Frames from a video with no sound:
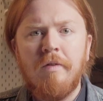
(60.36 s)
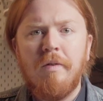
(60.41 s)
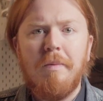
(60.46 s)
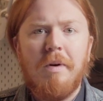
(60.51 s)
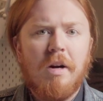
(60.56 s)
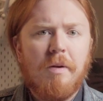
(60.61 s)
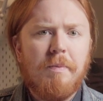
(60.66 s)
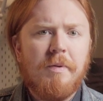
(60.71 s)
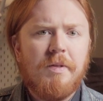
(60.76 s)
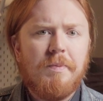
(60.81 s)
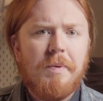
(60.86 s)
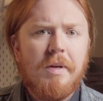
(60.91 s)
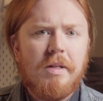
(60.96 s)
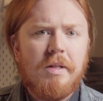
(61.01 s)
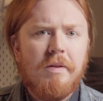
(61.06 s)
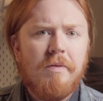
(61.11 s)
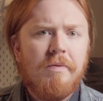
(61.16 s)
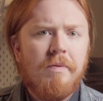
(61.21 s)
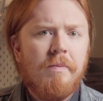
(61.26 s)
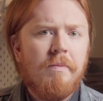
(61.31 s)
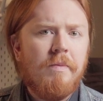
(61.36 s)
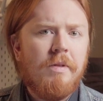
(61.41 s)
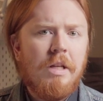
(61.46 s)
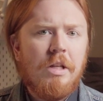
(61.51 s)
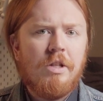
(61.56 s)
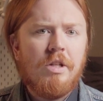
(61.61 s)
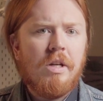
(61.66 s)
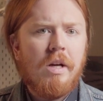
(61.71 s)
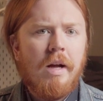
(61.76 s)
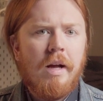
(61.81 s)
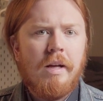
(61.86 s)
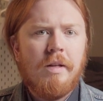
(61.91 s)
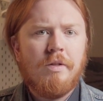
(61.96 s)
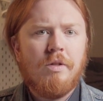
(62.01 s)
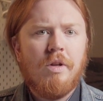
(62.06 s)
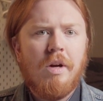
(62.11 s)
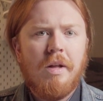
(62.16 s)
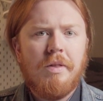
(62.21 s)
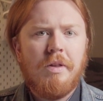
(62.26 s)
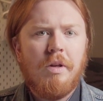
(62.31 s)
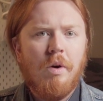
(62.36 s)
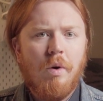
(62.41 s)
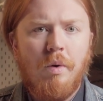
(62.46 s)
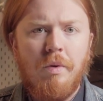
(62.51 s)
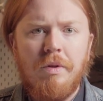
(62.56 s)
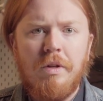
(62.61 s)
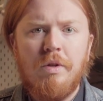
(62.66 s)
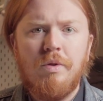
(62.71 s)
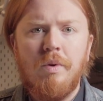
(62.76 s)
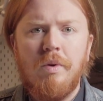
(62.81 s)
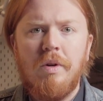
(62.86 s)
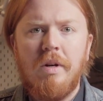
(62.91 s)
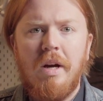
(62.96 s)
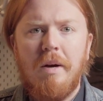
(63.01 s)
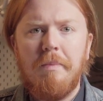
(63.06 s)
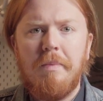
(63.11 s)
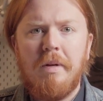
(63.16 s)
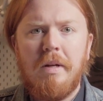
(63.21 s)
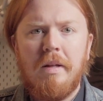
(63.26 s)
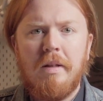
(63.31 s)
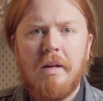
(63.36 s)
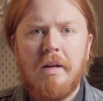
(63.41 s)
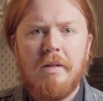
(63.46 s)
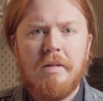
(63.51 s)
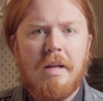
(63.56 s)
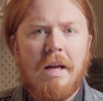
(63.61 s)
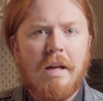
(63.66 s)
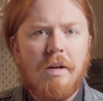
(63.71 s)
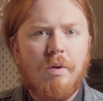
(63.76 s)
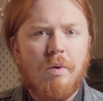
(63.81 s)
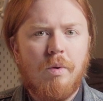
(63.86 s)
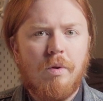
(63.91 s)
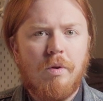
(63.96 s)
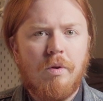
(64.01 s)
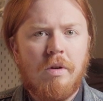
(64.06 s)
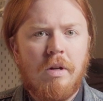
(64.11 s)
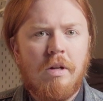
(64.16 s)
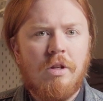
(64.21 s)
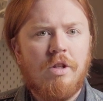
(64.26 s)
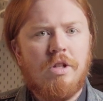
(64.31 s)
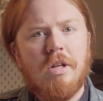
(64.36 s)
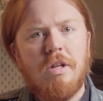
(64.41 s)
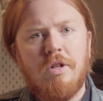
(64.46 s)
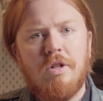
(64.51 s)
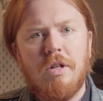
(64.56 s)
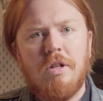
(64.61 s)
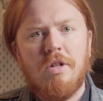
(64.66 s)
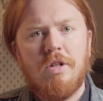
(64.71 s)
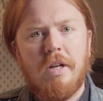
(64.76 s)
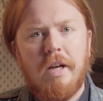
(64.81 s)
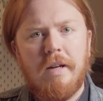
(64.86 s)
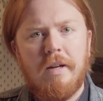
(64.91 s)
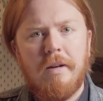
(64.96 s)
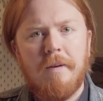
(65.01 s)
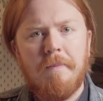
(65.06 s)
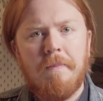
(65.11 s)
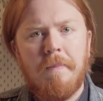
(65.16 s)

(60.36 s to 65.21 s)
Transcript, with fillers: From our perspective, DJI is not the only drone company that is headquartered in Shenzhen, China.